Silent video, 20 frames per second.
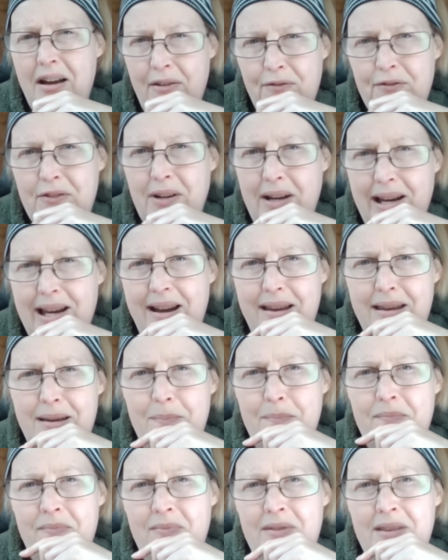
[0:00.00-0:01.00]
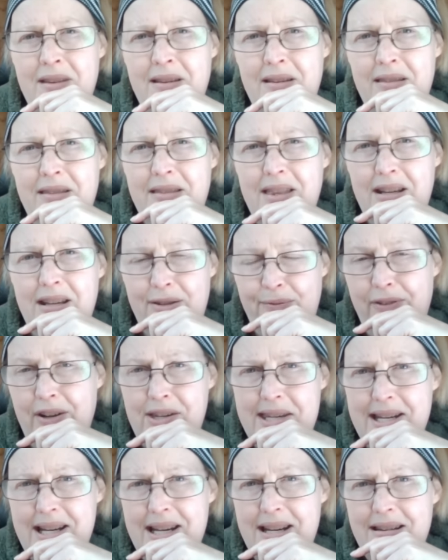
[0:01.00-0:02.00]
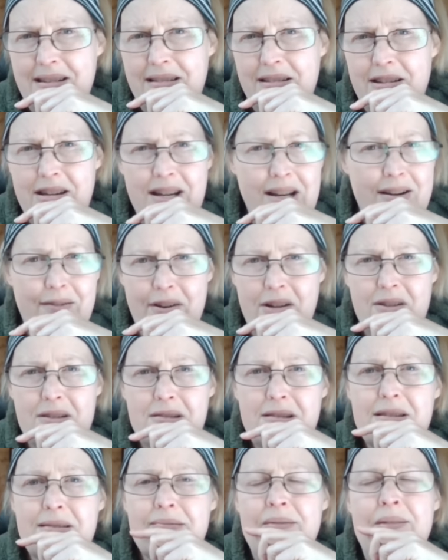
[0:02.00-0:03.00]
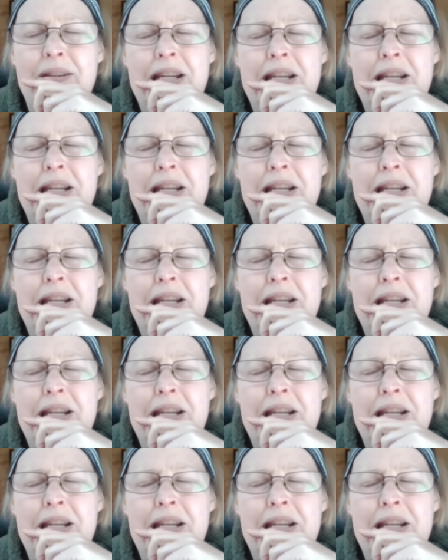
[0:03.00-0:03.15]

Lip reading: have to claim this funding. None of us.